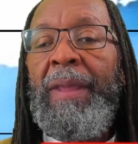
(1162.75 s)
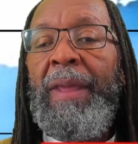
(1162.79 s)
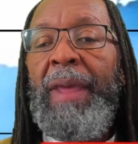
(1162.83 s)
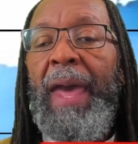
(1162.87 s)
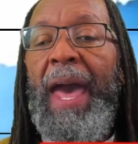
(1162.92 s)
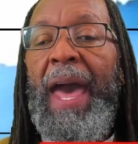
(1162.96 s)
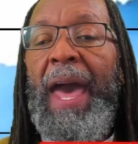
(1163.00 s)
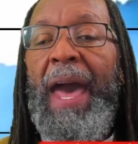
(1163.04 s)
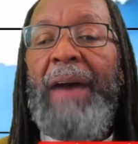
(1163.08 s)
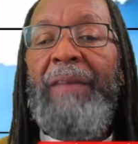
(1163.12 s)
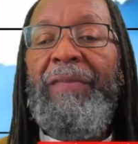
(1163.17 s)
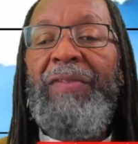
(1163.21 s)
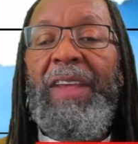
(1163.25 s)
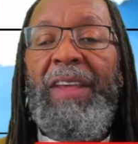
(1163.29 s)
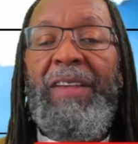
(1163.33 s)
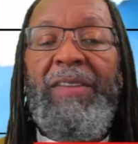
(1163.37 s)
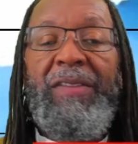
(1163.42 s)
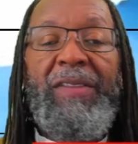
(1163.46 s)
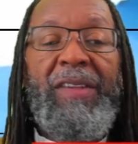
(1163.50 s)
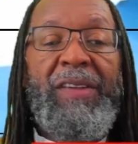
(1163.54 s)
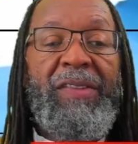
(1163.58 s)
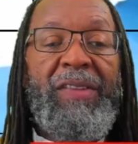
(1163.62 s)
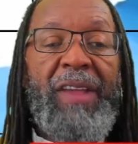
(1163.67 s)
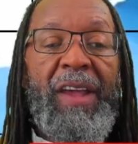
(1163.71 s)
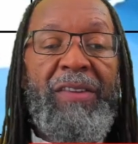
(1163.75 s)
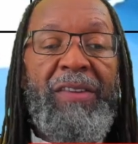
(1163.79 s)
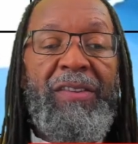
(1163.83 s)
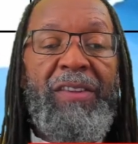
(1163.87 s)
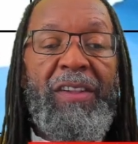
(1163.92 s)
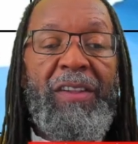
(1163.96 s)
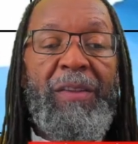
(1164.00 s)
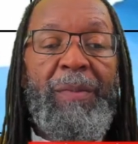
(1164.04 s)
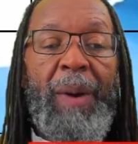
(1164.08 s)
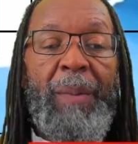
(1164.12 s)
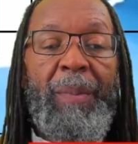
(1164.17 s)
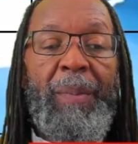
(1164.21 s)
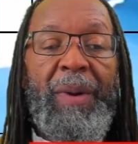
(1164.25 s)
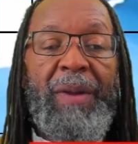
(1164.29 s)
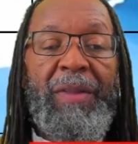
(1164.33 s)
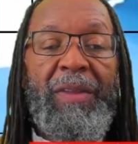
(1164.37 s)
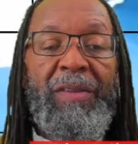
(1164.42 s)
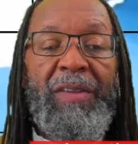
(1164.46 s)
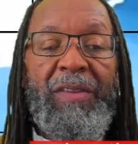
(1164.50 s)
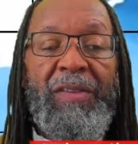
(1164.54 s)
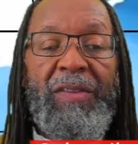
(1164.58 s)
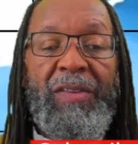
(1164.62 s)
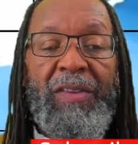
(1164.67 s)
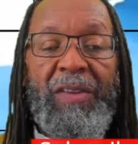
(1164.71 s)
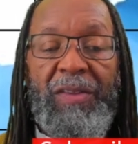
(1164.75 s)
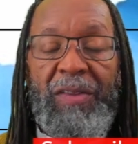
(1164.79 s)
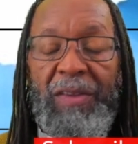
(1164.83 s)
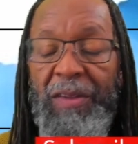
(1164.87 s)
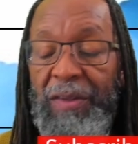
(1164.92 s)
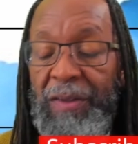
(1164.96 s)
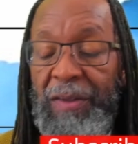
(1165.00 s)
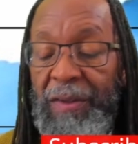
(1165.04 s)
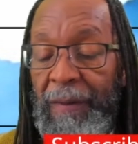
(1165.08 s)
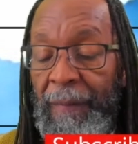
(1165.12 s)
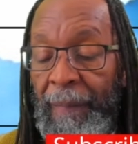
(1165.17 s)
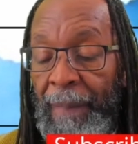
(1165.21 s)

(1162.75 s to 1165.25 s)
Have these discussions, my brothers and sisters.